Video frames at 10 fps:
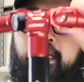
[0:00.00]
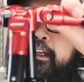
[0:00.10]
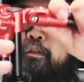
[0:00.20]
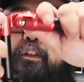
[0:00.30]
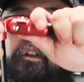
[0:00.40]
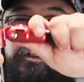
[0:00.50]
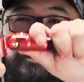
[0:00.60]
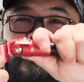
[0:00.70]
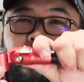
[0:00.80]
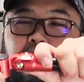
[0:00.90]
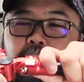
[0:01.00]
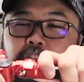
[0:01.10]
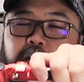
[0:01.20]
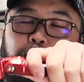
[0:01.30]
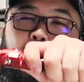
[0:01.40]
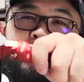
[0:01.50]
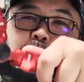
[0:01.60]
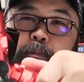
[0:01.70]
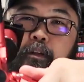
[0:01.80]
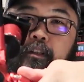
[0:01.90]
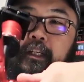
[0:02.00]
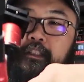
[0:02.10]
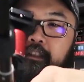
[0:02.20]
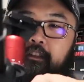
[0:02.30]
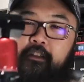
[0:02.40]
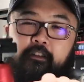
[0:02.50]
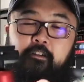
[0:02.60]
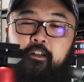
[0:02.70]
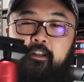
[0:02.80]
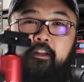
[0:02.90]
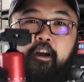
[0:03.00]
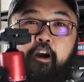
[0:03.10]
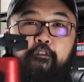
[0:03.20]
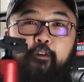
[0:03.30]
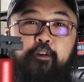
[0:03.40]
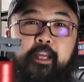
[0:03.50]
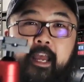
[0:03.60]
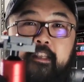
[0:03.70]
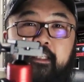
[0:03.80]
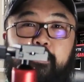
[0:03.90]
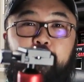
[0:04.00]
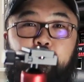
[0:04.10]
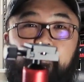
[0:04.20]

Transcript: out, so you can see that the possibilities are fairly endless.